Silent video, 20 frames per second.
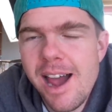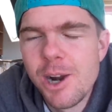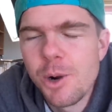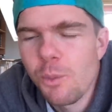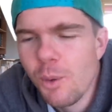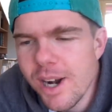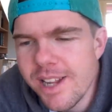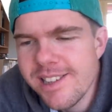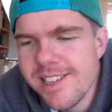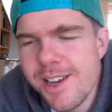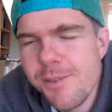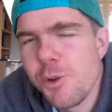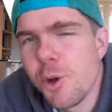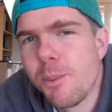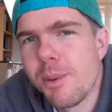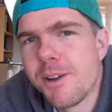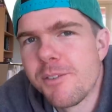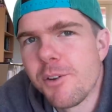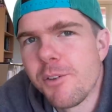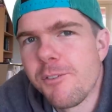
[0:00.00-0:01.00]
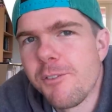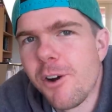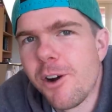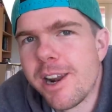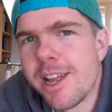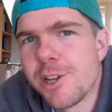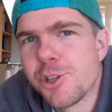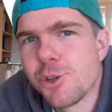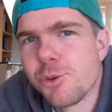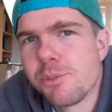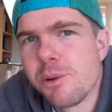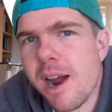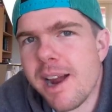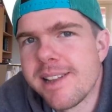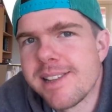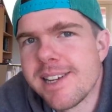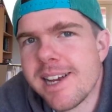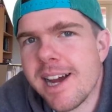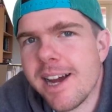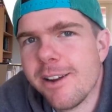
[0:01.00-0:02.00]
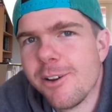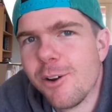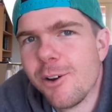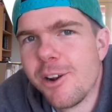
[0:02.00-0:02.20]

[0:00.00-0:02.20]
and I wanted to give you a bit of a financial breakdown